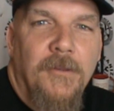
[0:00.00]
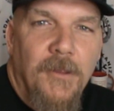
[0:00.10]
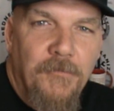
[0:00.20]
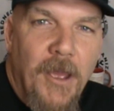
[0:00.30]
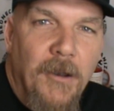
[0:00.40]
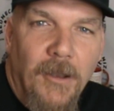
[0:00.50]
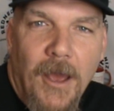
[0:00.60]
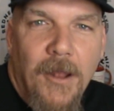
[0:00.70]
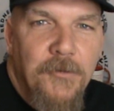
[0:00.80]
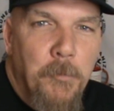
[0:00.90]
that've got
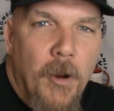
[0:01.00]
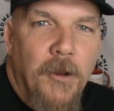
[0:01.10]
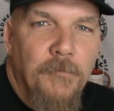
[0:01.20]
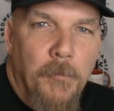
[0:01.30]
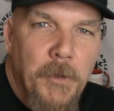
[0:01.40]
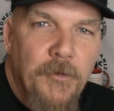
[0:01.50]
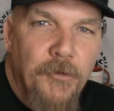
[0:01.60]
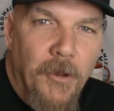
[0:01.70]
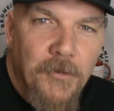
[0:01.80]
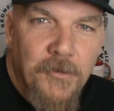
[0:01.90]
lots of parking for big
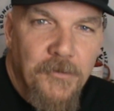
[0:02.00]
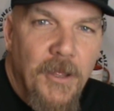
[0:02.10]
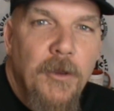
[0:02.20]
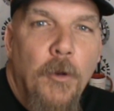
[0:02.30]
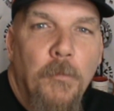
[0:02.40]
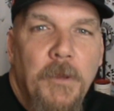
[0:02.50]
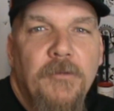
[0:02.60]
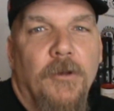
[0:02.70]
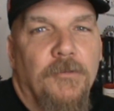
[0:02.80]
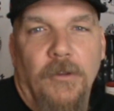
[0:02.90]
trucks, because they know
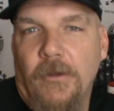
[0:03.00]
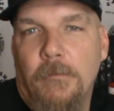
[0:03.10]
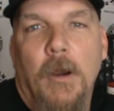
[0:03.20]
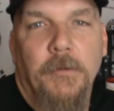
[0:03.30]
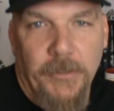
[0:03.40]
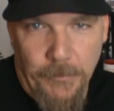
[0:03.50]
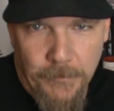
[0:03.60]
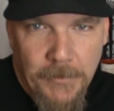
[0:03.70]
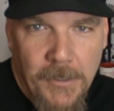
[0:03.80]
big trucks love barbecue.